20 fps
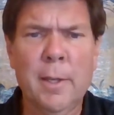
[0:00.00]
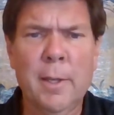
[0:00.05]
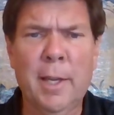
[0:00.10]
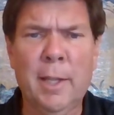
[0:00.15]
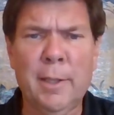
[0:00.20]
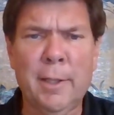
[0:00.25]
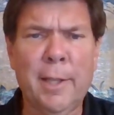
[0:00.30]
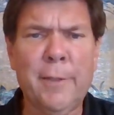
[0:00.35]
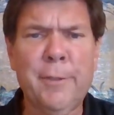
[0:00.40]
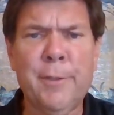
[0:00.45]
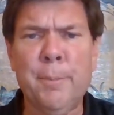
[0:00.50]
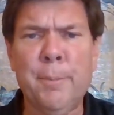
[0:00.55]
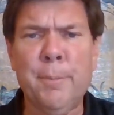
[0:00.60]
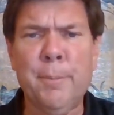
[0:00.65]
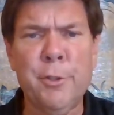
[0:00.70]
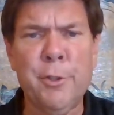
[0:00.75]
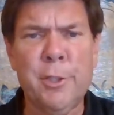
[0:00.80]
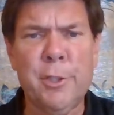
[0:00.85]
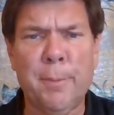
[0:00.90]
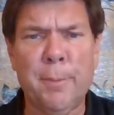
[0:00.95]
and let them
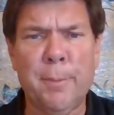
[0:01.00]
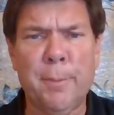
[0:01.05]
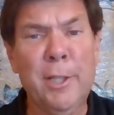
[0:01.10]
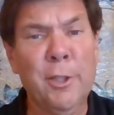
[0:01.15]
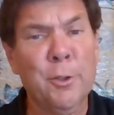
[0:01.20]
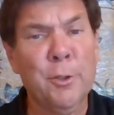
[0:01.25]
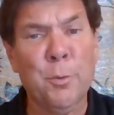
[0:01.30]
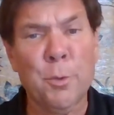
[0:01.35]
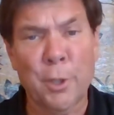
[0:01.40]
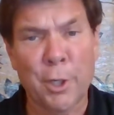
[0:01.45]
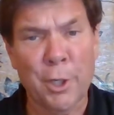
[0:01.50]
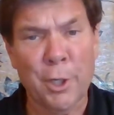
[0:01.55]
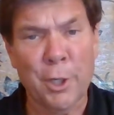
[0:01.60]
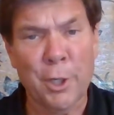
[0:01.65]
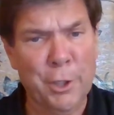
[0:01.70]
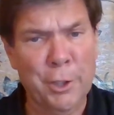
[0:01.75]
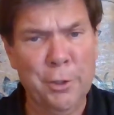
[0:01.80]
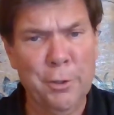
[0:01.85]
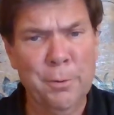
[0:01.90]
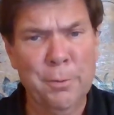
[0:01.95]
do some needlework
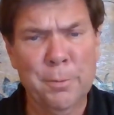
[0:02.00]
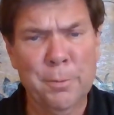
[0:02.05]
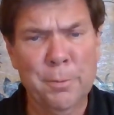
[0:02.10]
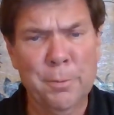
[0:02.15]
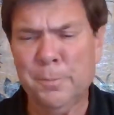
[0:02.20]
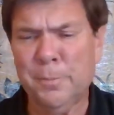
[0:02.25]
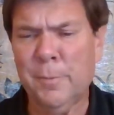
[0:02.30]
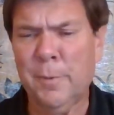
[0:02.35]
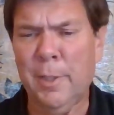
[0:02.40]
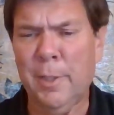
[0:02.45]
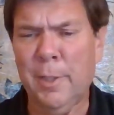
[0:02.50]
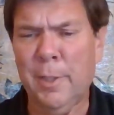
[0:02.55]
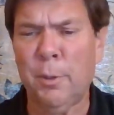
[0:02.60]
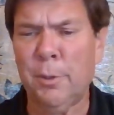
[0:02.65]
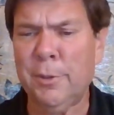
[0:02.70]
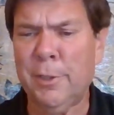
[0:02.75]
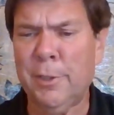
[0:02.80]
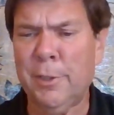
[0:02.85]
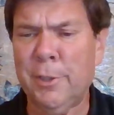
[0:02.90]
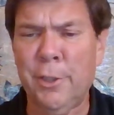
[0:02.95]
on you. They
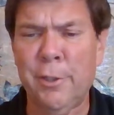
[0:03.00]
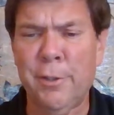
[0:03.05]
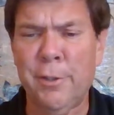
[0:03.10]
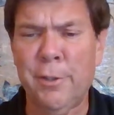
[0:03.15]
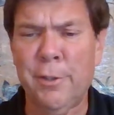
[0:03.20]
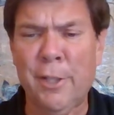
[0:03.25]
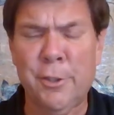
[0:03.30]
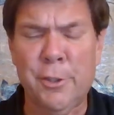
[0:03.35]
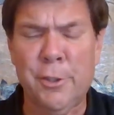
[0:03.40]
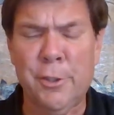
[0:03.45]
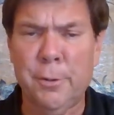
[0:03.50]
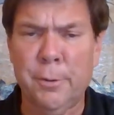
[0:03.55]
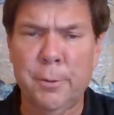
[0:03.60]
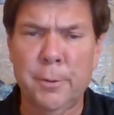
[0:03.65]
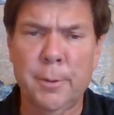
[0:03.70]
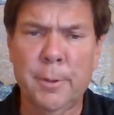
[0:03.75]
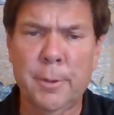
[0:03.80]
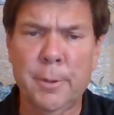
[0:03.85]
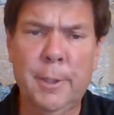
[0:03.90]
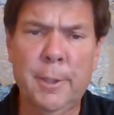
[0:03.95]
will tell you that
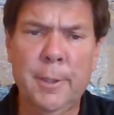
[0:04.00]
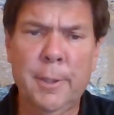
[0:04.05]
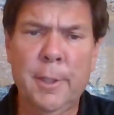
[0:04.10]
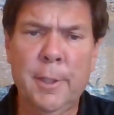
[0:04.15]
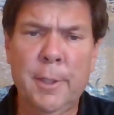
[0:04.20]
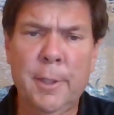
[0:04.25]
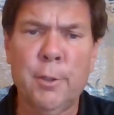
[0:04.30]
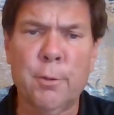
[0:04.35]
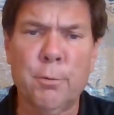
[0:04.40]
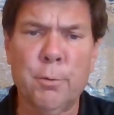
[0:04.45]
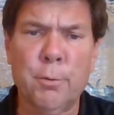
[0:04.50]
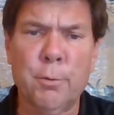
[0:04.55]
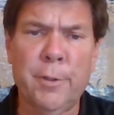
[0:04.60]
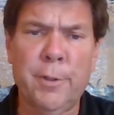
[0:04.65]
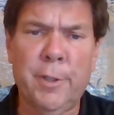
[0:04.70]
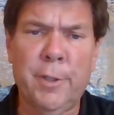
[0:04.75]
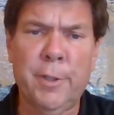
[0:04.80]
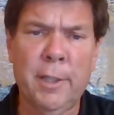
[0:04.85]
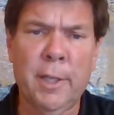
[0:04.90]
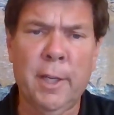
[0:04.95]
too. The,
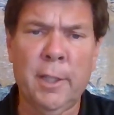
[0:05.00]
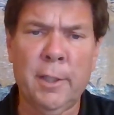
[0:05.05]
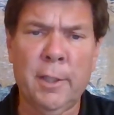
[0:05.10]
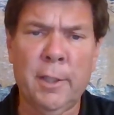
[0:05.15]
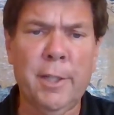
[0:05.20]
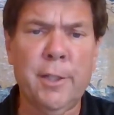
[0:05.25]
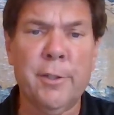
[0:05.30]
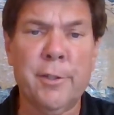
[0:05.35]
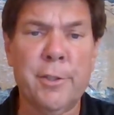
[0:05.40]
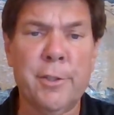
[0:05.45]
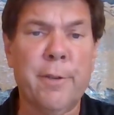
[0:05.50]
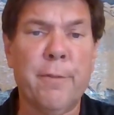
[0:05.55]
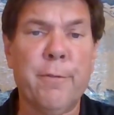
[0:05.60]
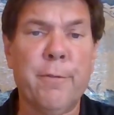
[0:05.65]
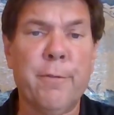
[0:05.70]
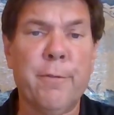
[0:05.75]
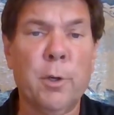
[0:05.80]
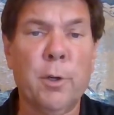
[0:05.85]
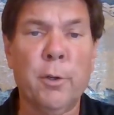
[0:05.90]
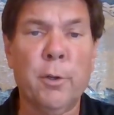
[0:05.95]
the uh, leaders of
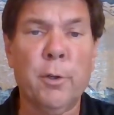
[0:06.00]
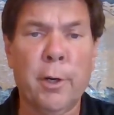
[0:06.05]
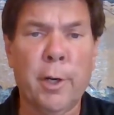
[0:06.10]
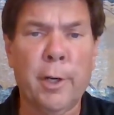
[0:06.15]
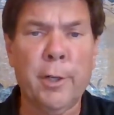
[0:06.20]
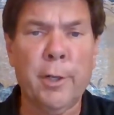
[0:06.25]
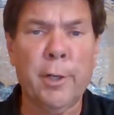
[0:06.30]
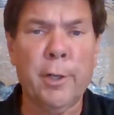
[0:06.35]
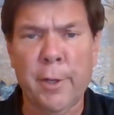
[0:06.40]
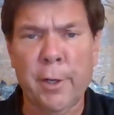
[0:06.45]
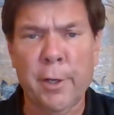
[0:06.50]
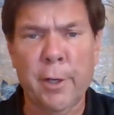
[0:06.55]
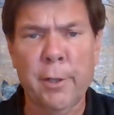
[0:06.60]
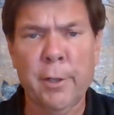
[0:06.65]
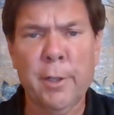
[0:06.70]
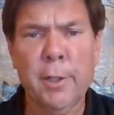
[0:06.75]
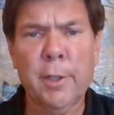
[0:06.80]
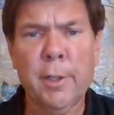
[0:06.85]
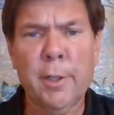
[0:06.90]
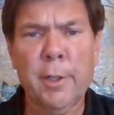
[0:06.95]
the world are under
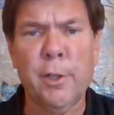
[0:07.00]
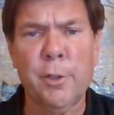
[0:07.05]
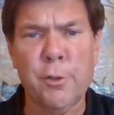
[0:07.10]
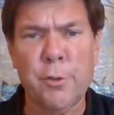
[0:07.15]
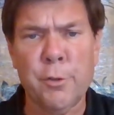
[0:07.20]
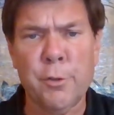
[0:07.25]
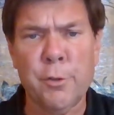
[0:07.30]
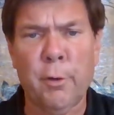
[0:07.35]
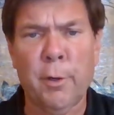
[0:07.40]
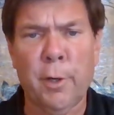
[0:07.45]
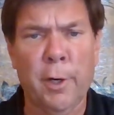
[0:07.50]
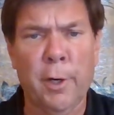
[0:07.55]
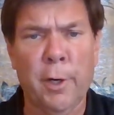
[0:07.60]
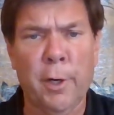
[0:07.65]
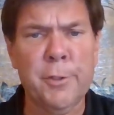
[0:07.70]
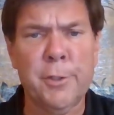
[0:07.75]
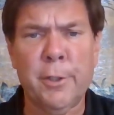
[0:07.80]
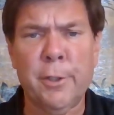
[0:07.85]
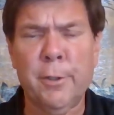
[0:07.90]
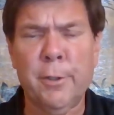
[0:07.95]
their control
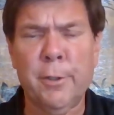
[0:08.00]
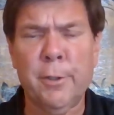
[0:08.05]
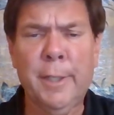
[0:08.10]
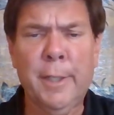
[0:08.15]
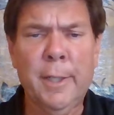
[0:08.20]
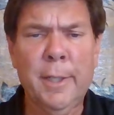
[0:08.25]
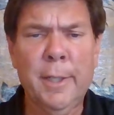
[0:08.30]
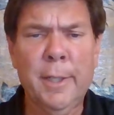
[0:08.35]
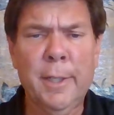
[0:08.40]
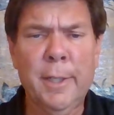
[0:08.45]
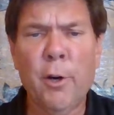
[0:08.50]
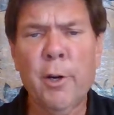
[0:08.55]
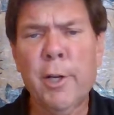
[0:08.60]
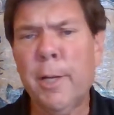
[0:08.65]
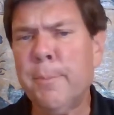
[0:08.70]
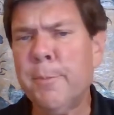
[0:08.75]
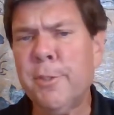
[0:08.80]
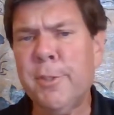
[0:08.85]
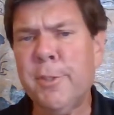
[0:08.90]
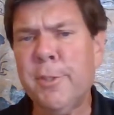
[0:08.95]
also. It all
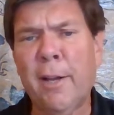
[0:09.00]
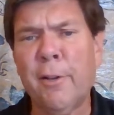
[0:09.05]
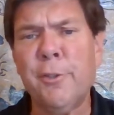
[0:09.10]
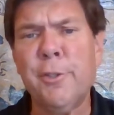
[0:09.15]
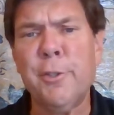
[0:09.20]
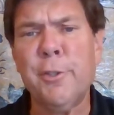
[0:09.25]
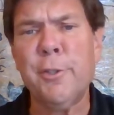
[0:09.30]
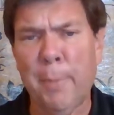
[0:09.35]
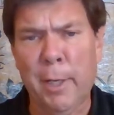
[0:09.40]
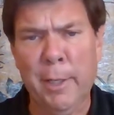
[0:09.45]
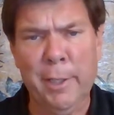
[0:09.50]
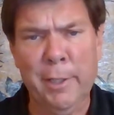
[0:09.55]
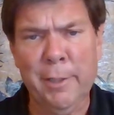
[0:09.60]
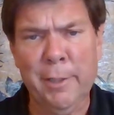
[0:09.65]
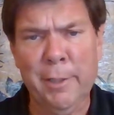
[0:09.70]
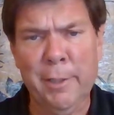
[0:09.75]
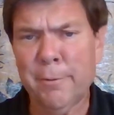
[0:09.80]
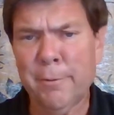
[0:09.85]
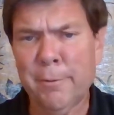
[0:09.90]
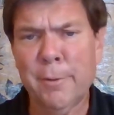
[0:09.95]
comes down to money.
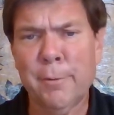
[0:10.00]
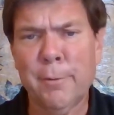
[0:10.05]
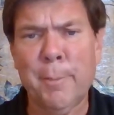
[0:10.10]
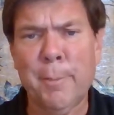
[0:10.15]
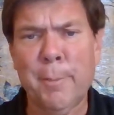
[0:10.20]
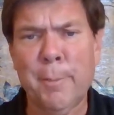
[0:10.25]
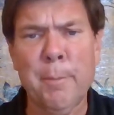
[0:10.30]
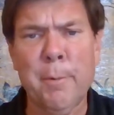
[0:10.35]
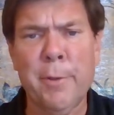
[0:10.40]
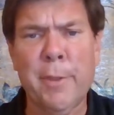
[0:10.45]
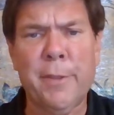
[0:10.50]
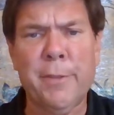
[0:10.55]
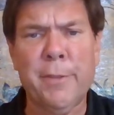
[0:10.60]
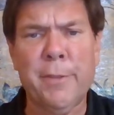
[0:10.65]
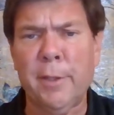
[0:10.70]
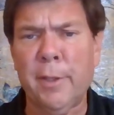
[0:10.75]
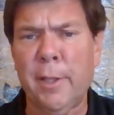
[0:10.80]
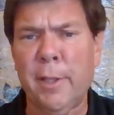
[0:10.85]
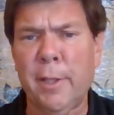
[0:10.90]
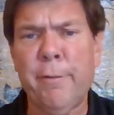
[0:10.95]
Remember that
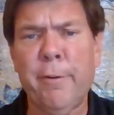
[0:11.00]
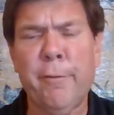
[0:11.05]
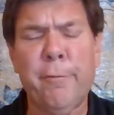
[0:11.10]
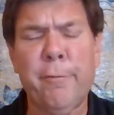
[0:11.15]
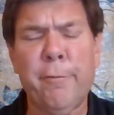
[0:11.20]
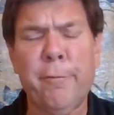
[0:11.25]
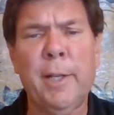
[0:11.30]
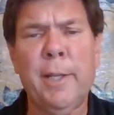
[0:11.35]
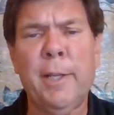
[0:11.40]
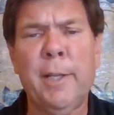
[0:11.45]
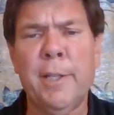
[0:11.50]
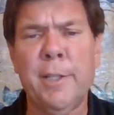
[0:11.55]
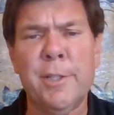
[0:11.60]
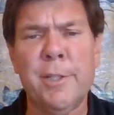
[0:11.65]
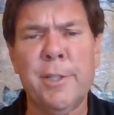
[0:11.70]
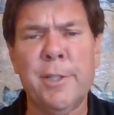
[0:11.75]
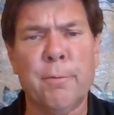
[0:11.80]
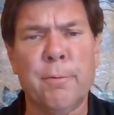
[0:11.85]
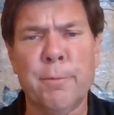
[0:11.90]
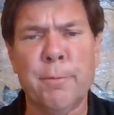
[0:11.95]
the love of money
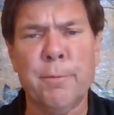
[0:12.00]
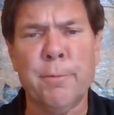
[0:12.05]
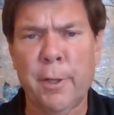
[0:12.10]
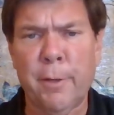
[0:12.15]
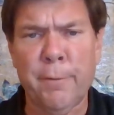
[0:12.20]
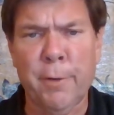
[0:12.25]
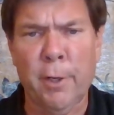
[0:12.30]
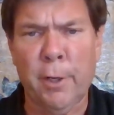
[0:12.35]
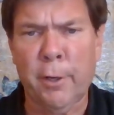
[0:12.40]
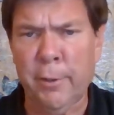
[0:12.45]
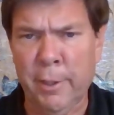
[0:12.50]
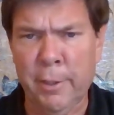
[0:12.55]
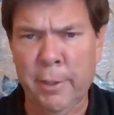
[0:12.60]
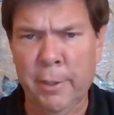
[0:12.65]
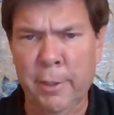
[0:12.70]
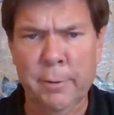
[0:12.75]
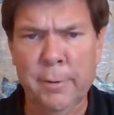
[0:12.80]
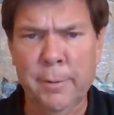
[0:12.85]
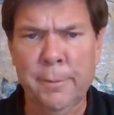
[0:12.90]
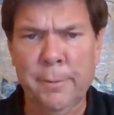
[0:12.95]
is the root of all
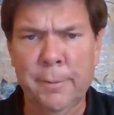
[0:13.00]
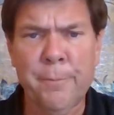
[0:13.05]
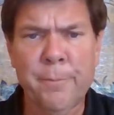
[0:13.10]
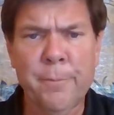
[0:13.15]
evil.